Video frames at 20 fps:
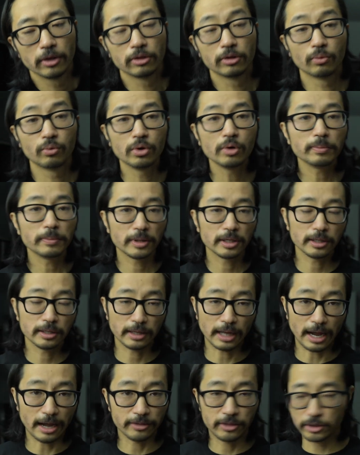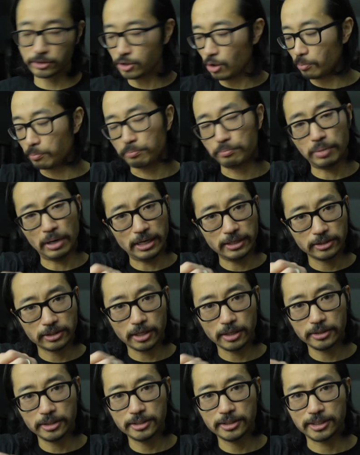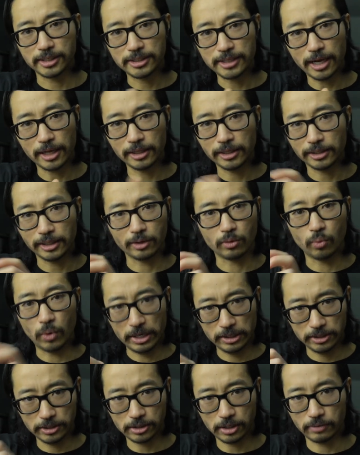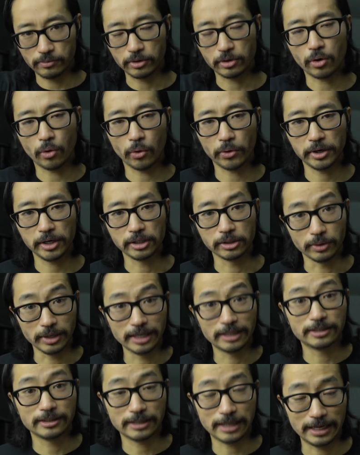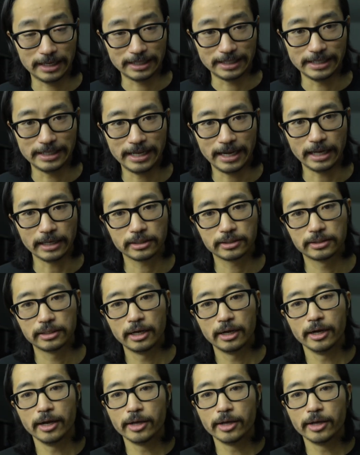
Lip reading: The Whoop, there's no buttons on this to tell it like when to start recording, so it just kind of detects.